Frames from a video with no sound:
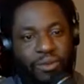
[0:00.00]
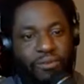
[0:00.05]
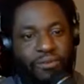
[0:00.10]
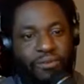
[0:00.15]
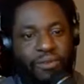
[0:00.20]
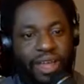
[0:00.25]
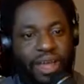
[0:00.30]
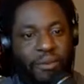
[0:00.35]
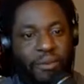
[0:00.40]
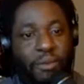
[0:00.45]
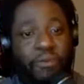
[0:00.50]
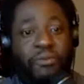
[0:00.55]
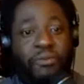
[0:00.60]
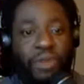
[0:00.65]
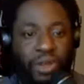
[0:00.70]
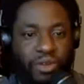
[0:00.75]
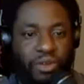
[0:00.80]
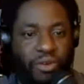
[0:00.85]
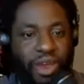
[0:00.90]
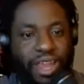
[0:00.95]
uh, with
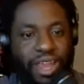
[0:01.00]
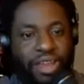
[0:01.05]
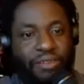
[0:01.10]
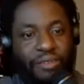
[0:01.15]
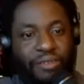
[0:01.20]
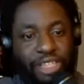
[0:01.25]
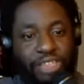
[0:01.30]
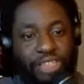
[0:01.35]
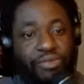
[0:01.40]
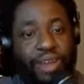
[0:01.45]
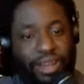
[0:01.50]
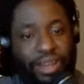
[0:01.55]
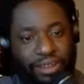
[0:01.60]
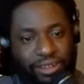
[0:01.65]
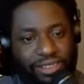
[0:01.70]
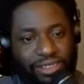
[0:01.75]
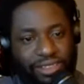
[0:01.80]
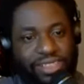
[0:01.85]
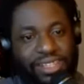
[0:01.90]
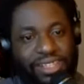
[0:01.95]
Lecrae and Reach
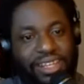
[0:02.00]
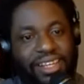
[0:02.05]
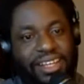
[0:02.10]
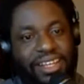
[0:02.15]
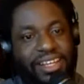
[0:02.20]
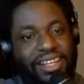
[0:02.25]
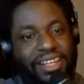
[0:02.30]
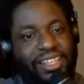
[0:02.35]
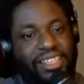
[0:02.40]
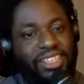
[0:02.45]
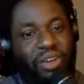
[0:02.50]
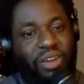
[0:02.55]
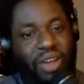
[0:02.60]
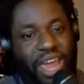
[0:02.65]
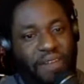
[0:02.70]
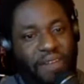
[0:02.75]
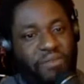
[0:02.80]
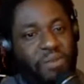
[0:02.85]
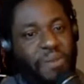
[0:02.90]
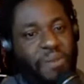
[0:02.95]
Records. So
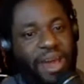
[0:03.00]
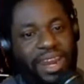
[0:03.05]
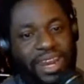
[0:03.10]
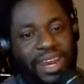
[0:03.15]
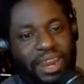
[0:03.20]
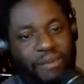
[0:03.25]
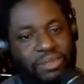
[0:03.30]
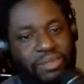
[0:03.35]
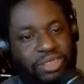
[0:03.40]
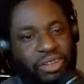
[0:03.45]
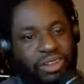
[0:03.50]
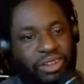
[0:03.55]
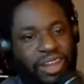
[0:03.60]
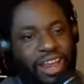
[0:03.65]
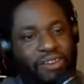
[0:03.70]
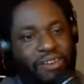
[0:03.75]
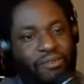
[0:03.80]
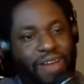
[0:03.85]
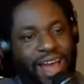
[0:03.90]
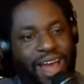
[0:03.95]
everybody that was on
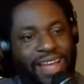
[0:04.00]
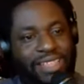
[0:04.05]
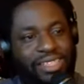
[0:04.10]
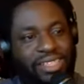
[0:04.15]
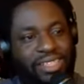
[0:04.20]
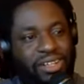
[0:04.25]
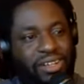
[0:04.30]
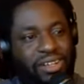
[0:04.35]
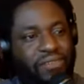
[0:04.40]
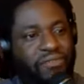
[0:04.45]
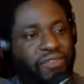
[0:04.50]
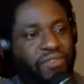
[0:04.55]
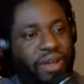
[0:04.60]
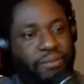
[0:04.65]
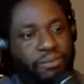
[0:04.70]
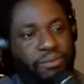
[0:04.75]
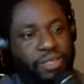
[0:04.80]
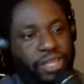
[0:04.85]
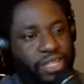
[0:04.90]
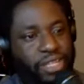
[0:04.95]
that roster
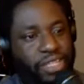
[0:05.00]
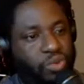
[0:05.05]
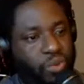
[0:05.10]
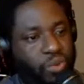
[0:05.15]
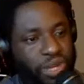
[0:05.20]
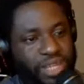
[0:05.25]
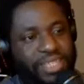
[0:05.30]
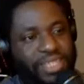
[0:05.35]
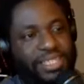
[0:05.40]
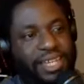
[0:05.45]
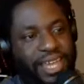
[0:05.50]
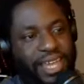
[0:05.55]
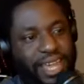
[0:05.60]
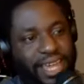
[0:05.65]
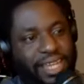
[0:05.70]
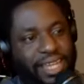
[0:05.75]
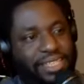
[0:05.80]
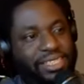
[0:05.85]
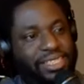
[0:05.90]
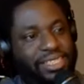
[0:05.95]
from the
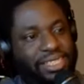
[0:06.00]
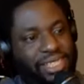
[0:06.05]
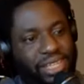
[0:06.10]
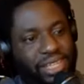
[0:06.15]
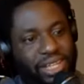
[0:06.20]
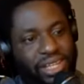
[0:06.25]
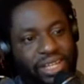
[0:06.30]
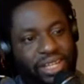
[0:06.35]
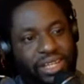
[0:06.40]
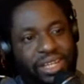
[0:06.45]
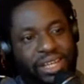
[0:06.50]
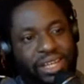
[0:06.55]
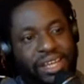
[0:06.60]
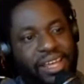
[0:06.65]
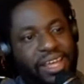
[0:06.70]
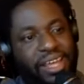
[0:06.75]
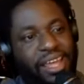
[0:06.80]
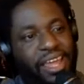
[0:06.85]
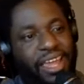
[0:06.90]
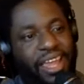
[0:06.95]
2010s to,
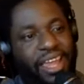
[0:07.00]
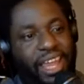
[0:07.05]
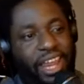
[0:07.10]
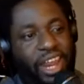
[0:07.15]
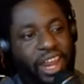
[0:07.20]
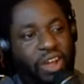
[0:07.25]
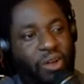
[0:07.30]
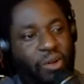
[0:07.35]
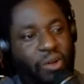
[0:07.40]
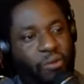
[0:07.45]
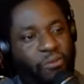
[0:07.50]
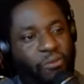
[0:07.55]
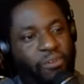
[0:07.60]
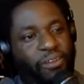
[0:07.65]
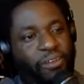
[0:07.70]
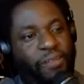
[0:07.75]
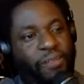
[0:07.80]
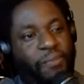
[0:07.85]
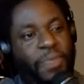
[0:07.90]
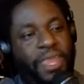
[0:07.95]
you know,
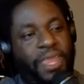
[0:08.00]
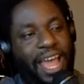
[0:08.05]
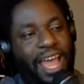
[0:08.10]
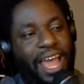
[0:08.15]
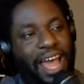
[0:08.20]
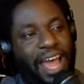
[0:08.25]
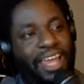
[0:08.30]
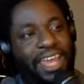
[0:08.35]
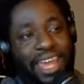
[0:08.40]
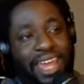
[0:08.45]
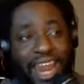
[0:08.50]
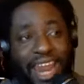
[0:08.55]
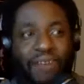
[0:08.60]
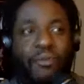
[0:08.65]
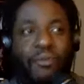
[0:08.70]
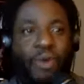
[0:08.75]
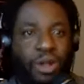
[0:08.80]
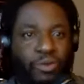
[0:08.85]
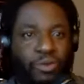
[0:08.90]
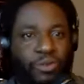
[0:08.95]
again, I
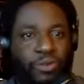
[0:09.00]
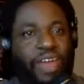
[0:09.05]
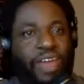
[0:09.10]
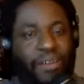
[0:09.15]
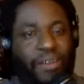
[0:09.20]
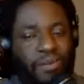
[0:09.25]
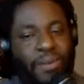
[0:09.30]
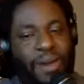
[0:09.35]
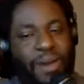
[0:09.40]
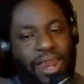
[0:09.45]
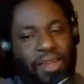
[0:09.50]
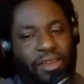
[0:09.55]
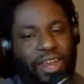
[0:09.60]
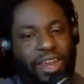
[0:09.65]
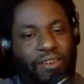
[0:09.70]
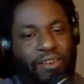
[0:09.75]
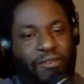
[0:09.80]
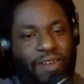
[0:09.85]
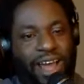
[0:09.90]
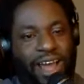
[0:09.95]
worked with everybody on
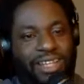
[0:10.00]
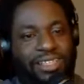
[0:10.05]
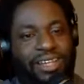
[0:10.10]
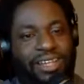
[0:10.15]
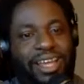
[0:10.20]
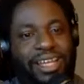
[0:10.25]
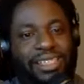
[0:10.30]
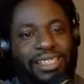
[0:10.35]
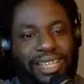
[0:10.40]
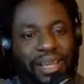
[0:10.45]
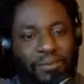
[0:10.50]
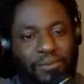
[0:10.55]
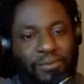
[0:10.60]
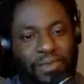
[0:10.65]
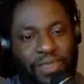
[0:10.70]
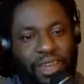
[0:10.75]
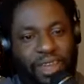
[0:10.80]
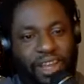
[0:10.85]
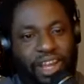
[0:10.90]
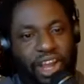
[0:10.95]
that roster except for
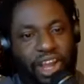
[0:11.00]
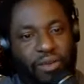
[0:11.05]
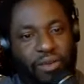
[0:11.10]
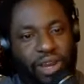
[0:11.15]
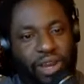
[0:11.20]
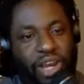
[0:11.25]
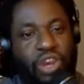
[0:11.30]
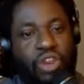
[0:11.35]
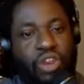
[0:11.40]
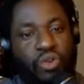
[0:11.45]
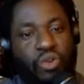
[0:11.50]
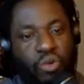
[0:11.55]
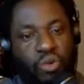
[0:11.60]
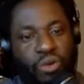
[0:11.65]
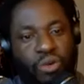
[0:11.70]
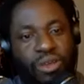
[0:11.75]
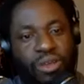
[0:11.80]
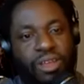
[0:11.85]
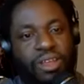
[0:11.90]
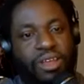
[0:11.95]
their current new,
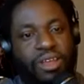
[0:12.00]
the